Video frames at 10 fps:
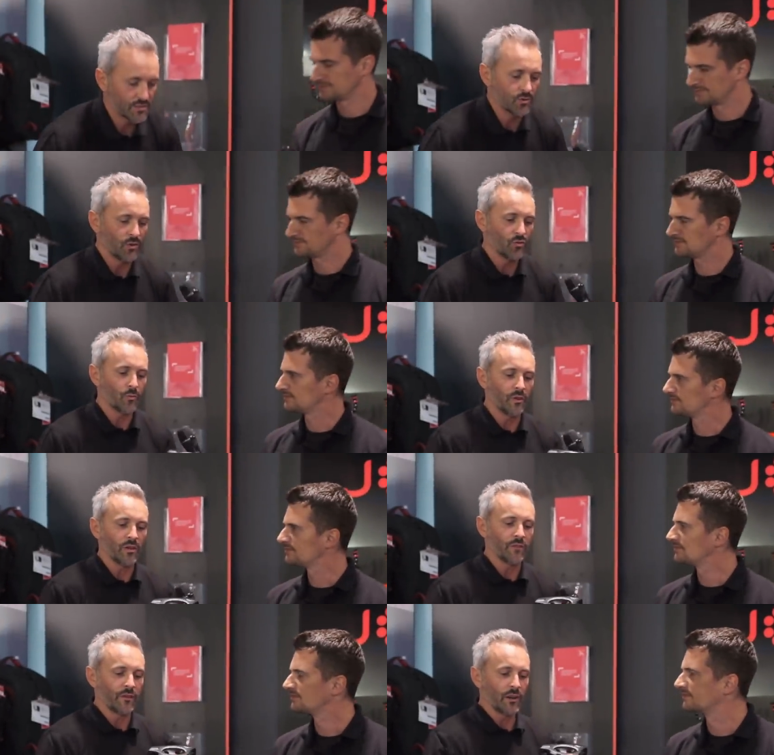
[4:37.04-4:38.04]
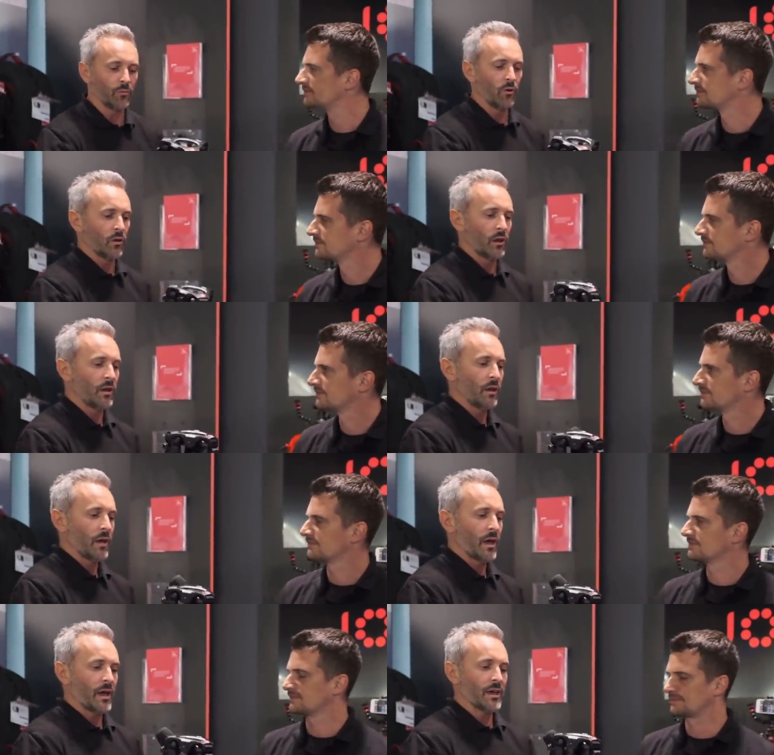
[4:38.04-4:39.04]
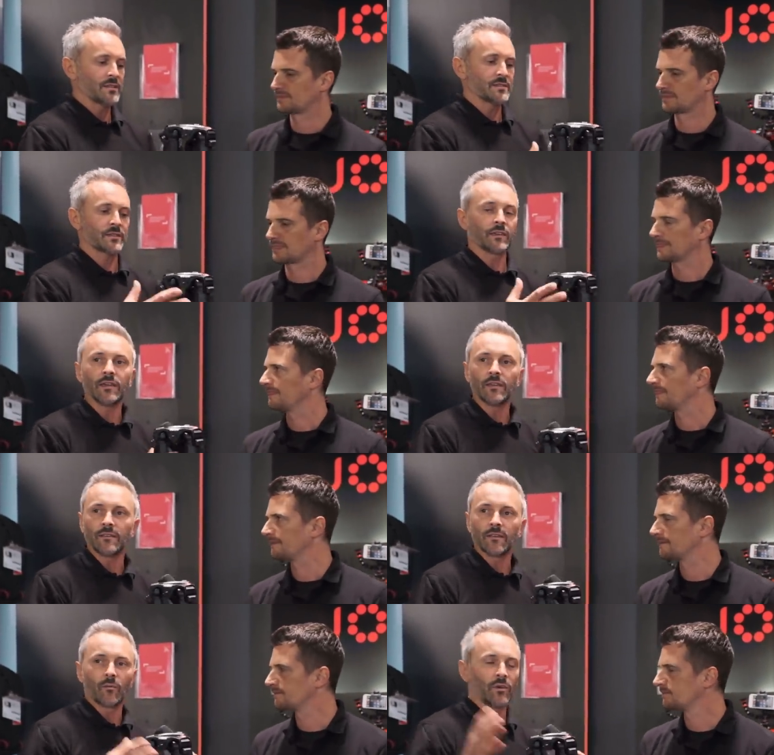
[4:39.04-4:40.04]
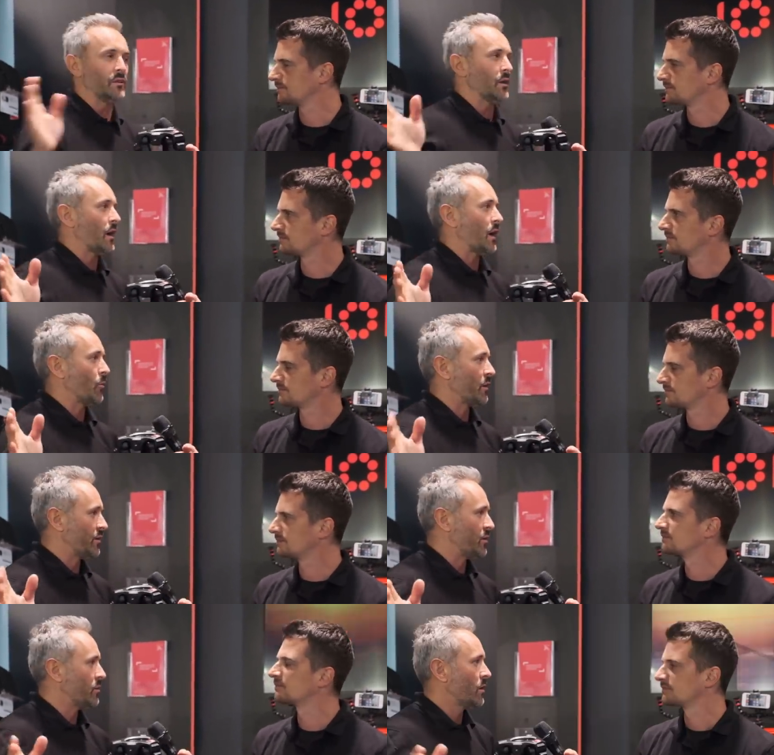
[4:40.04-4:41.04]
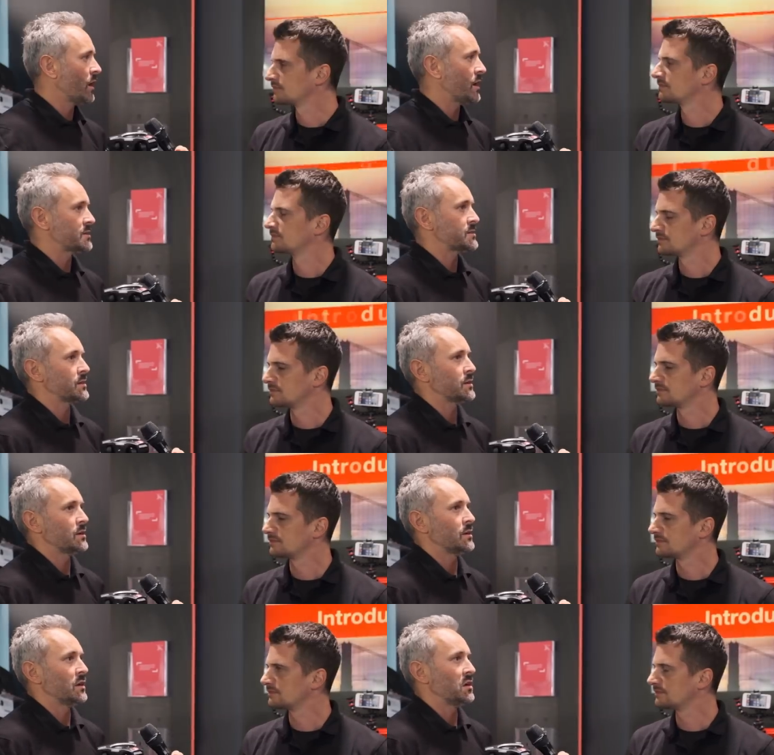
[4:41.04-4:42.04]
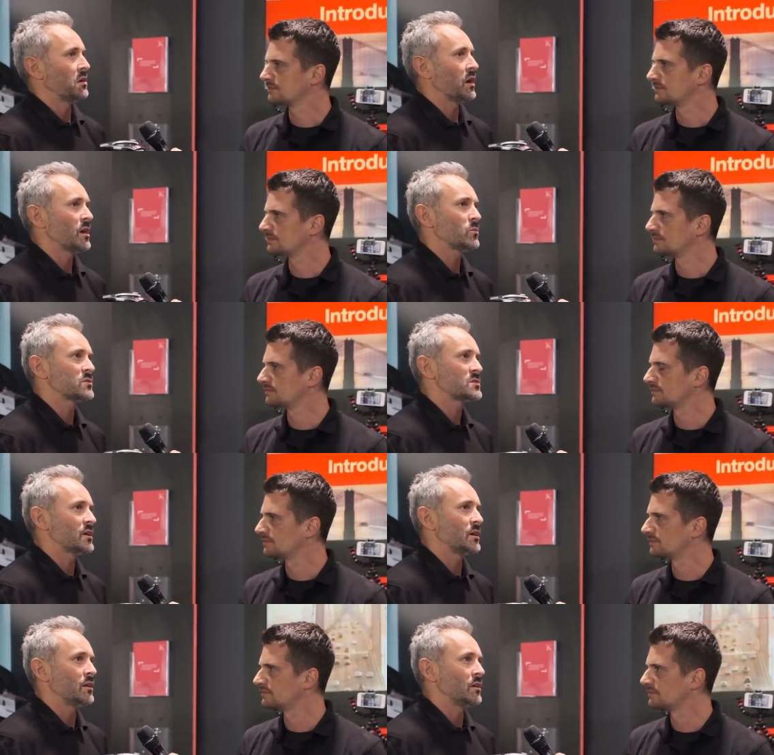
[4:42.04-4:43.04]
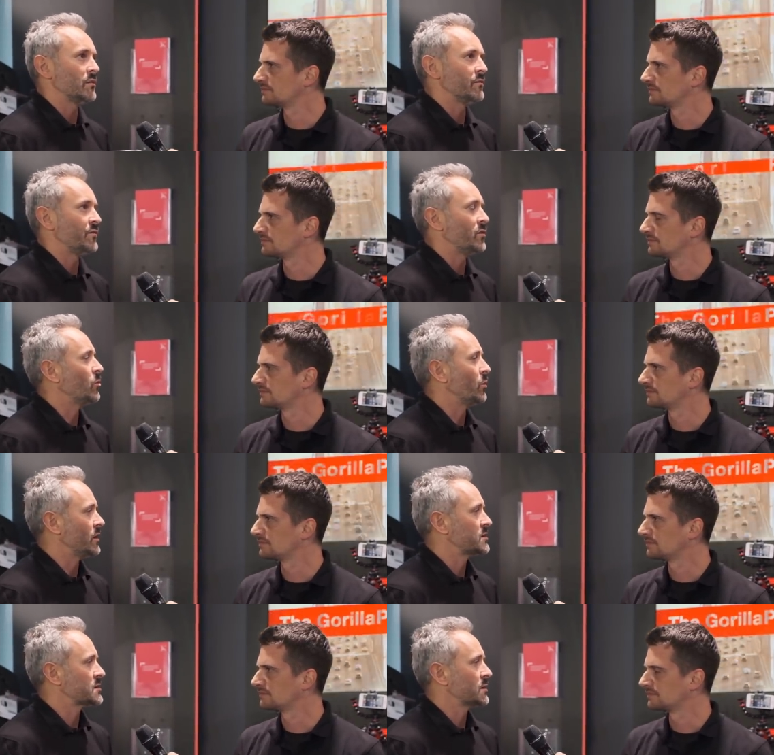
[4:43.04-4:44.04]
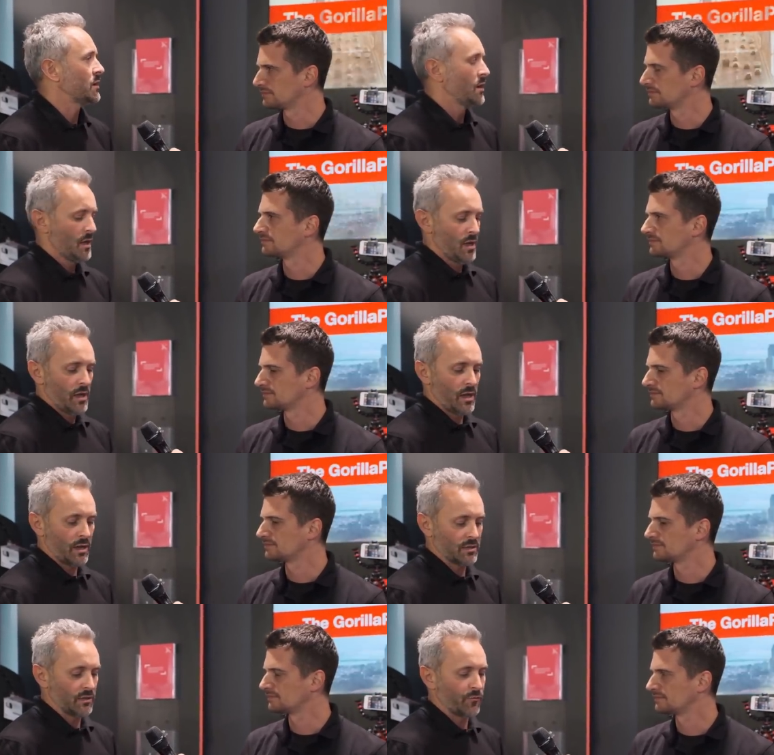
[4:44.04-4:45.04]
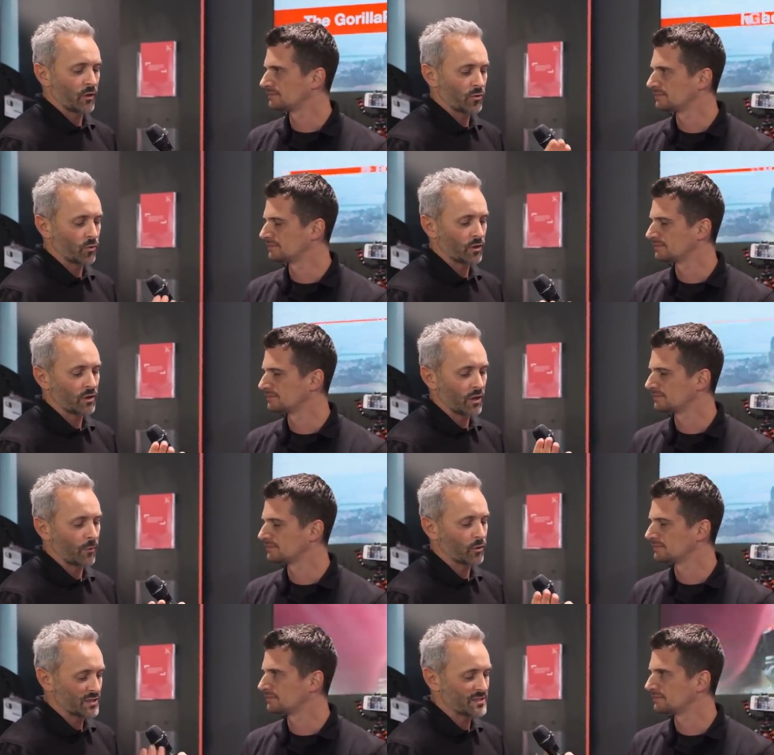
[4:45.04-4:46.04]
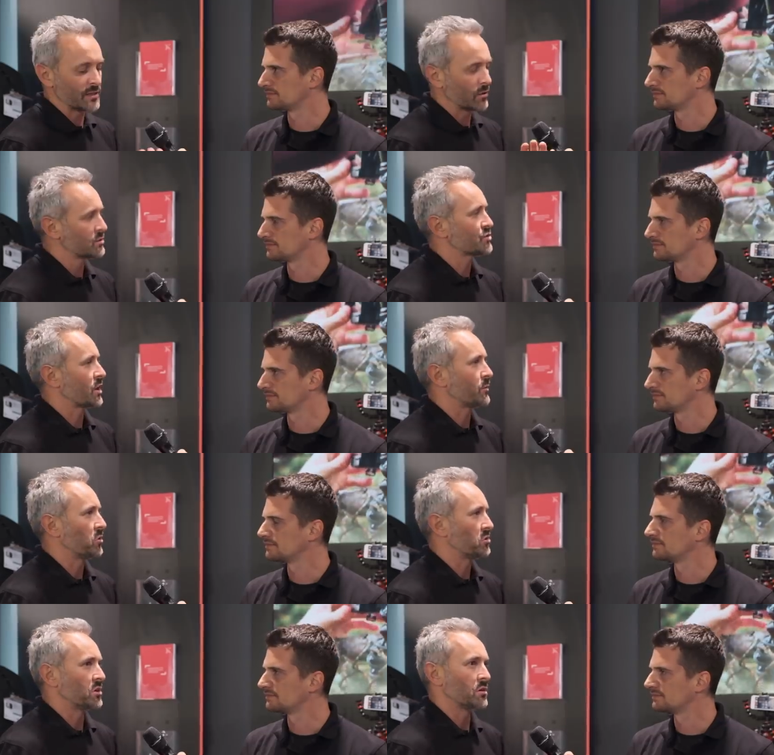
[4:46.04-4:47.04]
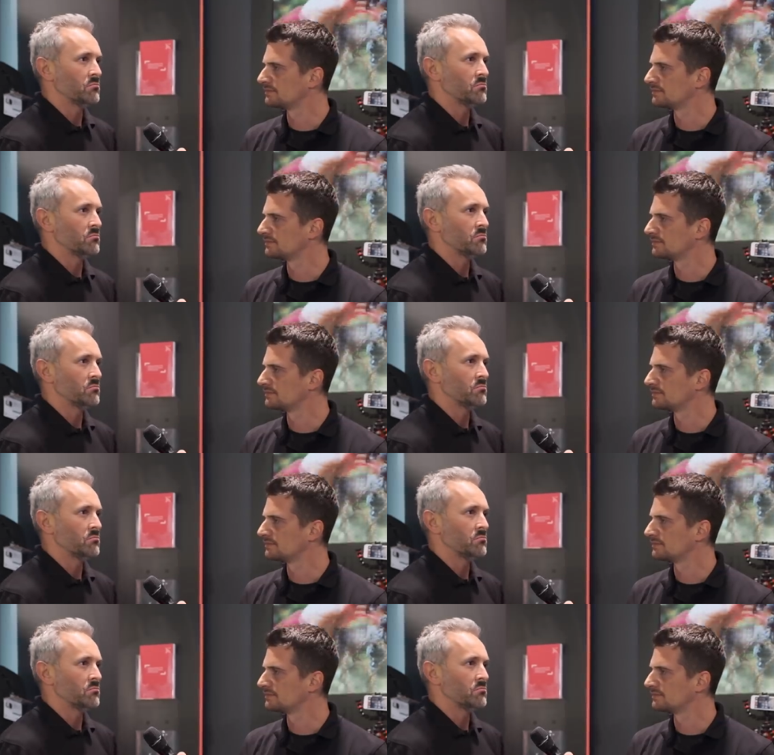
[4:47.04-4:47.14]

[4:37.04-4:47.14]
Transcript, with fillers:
Speaker 1: is going to be available as kit with our new heads, I would say, in few weeks. And if you are talking about a single tripod,